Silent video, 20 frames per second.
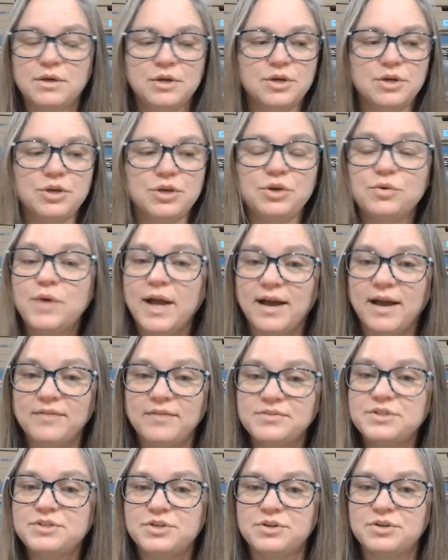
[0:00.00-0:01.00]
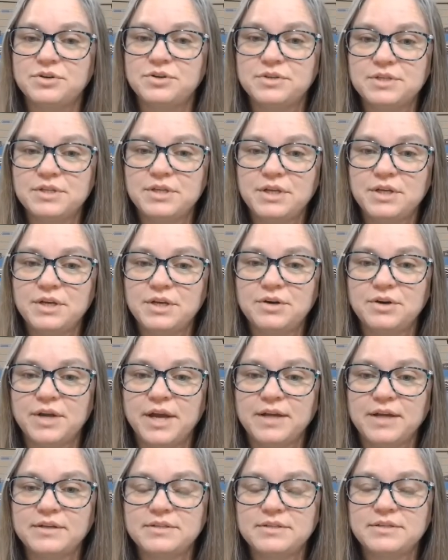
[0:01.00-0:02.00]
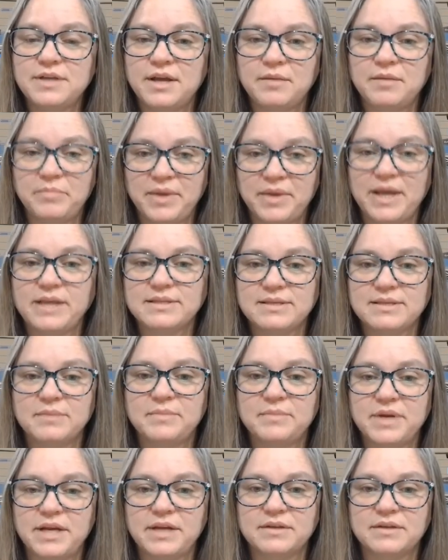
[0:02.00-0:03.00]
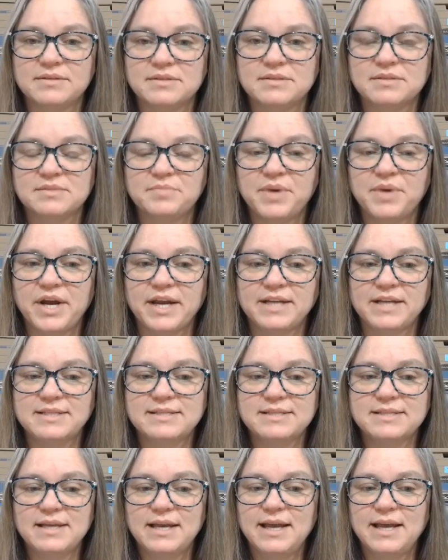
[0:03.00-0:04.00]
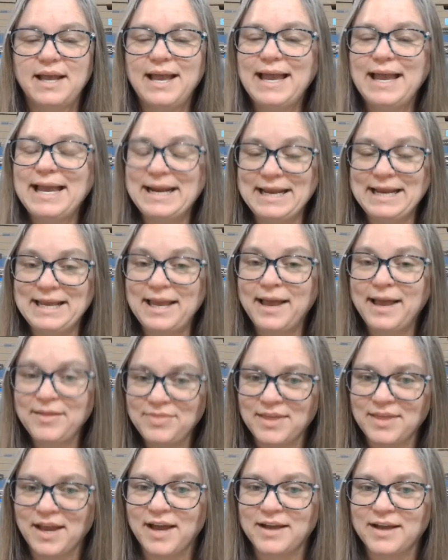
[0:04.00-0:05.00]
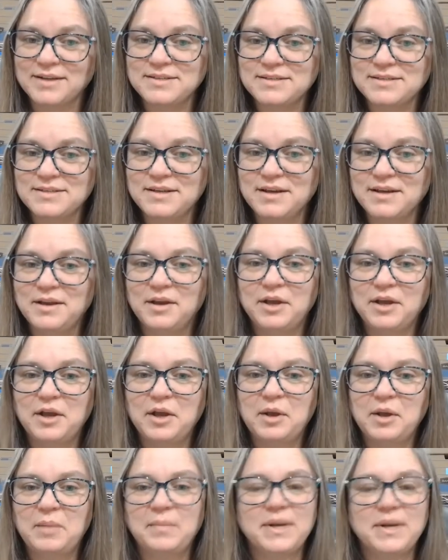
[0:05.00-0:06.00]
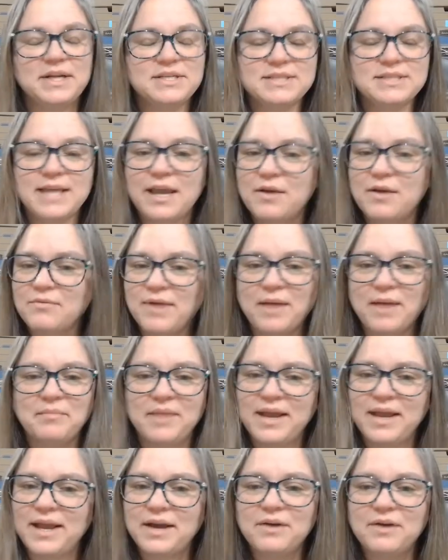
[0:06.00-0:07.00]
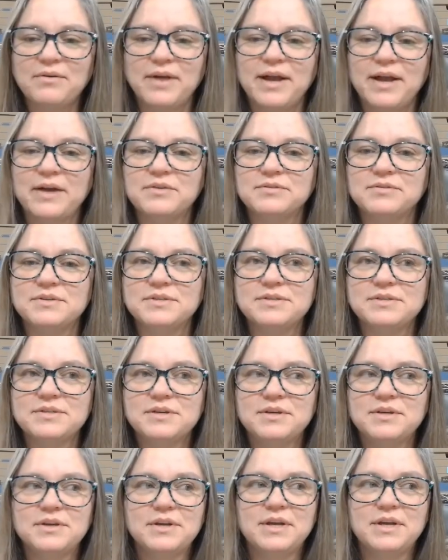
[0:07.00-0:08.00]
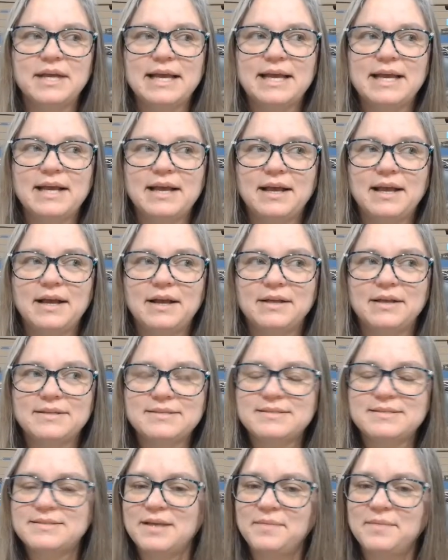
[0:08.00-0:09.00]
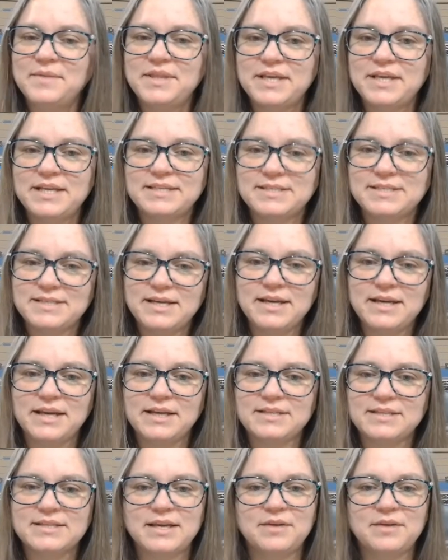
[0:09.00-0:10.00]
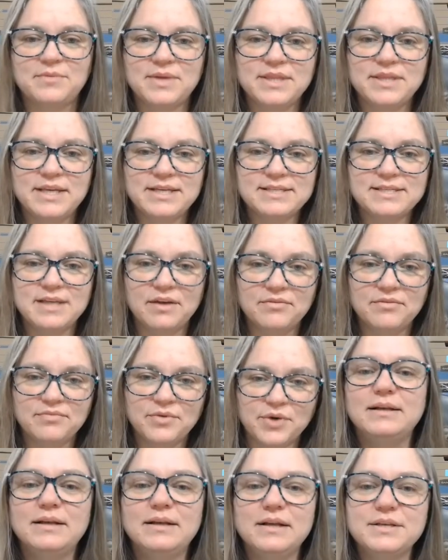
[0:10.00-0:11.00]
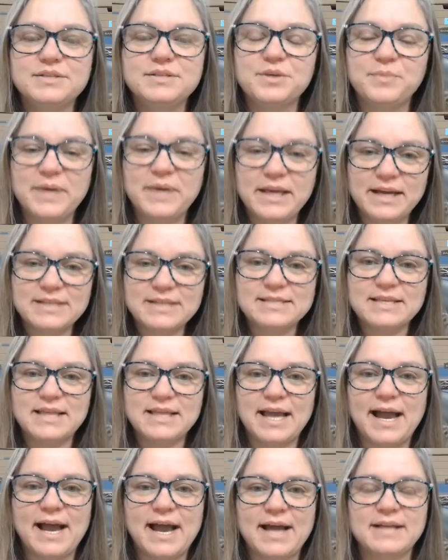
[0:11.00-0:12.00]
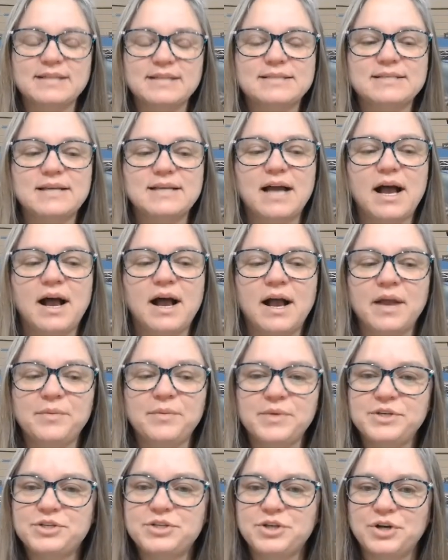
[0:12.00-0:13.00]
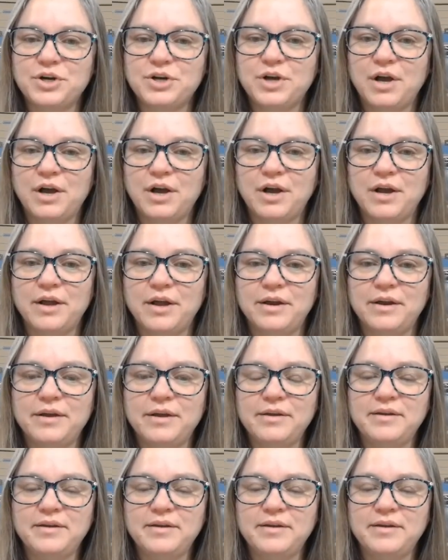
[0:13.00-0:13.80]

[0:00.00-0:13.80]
you have to turn to the internet and pay somebody else's price. And I get that, but I just can't wrap my head around some of these things and what they sell for. So because of that, I would turn on